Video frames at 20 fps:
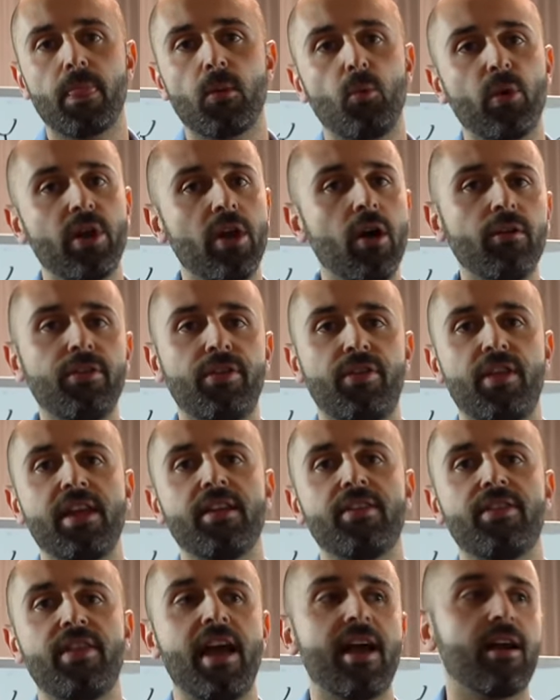We all
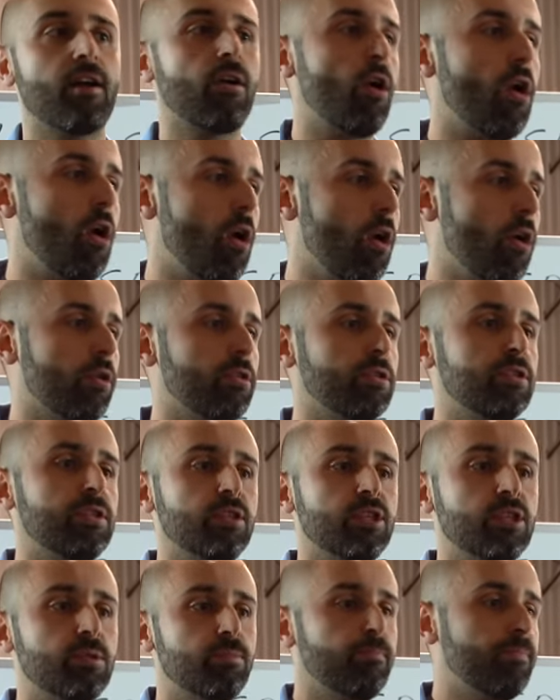think that cars
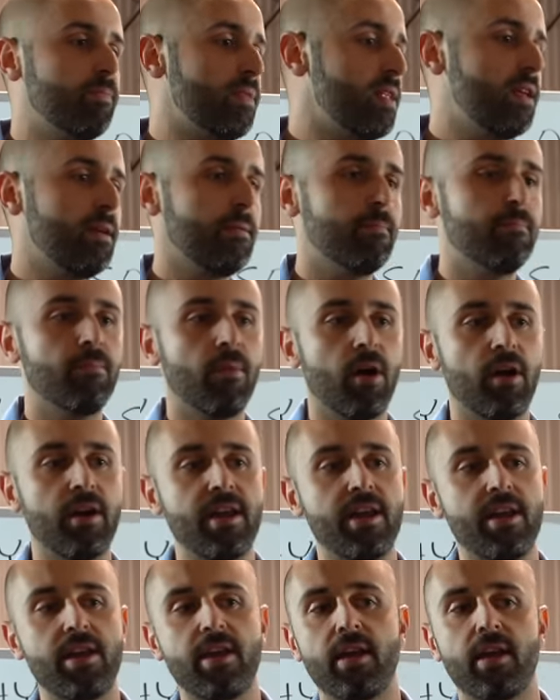and
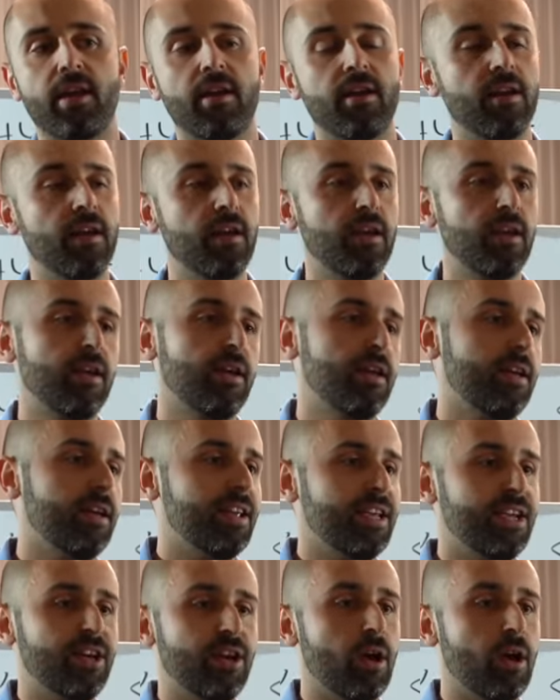money and, you